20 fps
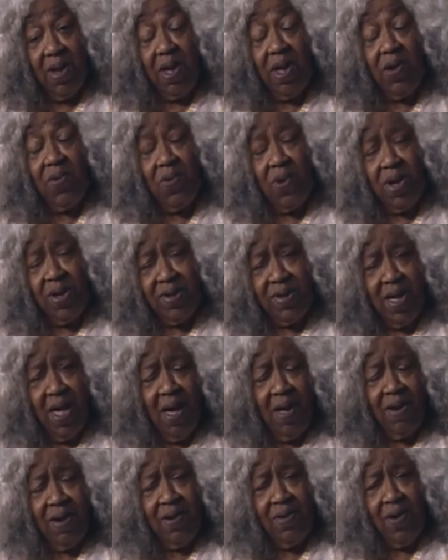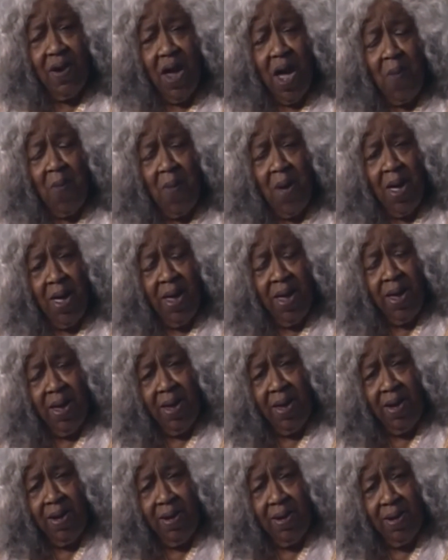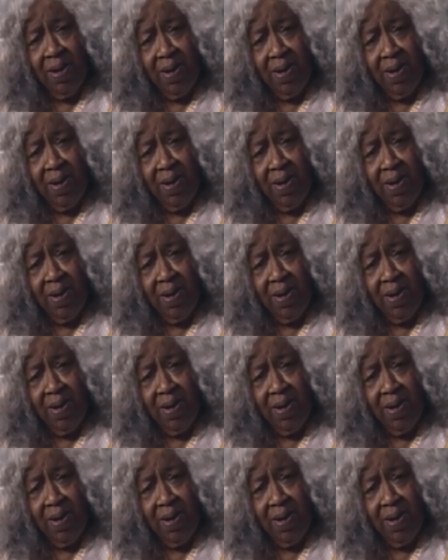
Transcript: he reached out and grabbed my hand